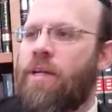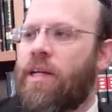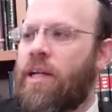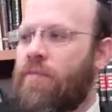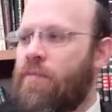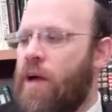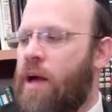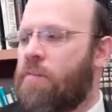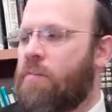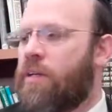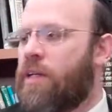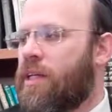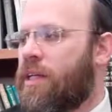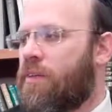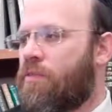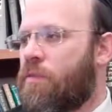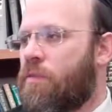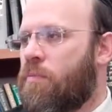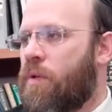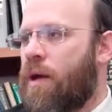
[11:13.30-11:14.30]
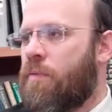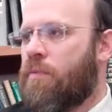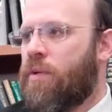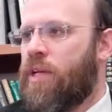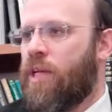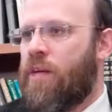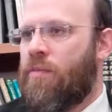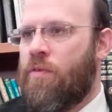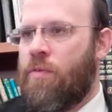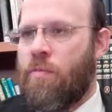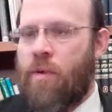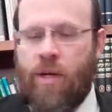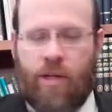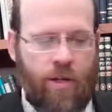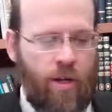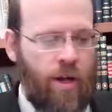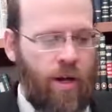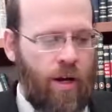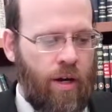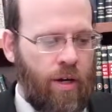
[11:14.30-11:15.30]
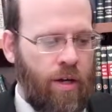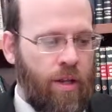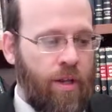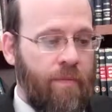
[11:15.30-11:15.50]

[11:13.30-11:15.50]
to give you my car.